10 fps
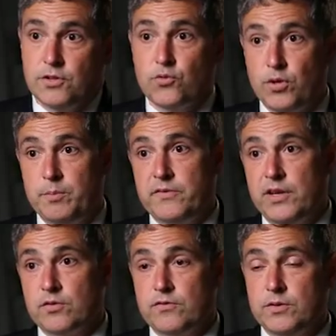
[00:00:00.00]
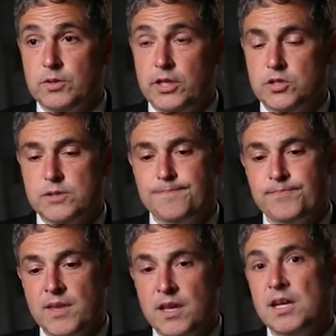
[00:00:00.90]
for the treatment of atrial fibrillation
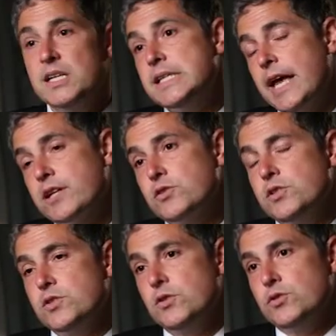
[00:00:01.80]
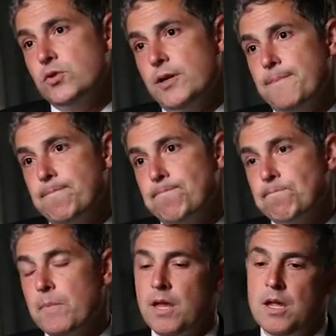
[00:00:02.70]
is actually surgery.
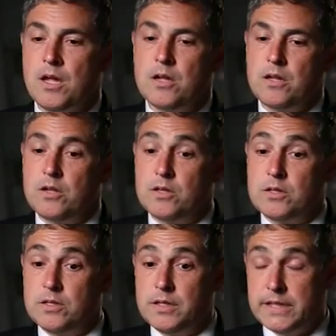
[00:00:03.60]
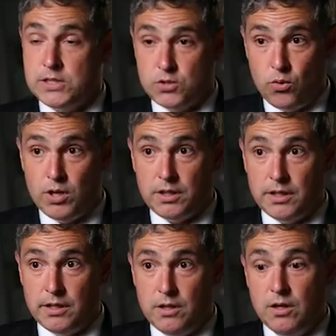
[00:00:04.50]

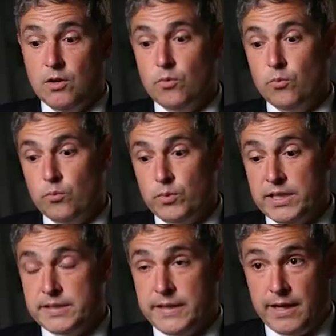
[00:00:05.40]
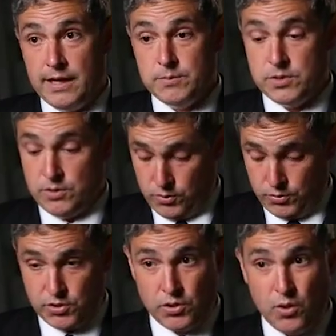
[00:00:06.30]
Historically, we at times
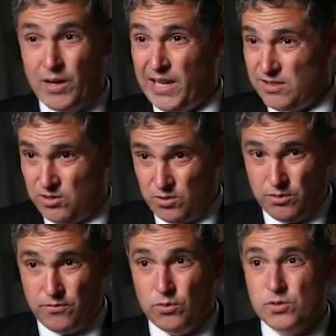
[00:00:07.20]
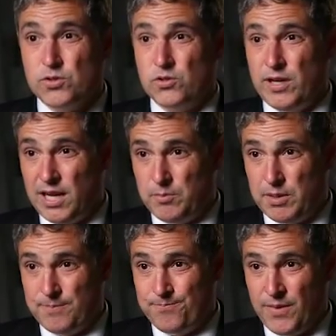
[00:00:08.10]
used to go ahead and do a full
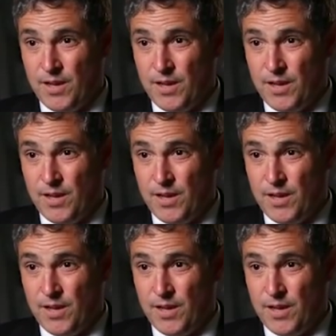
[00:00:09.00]
sternotomy,